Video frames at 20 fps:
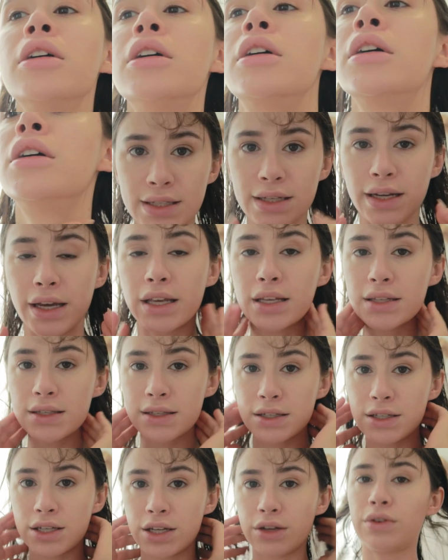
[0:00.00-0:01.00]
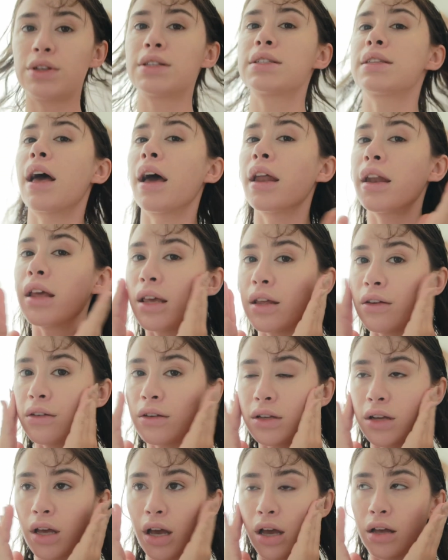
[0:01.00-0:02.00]
What's nice too is that
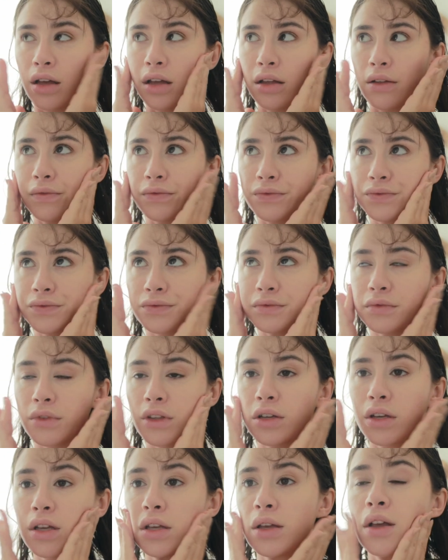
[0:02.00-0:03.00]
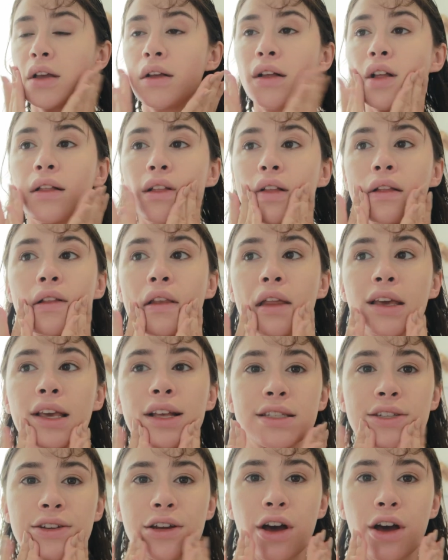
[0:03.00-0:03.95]
it's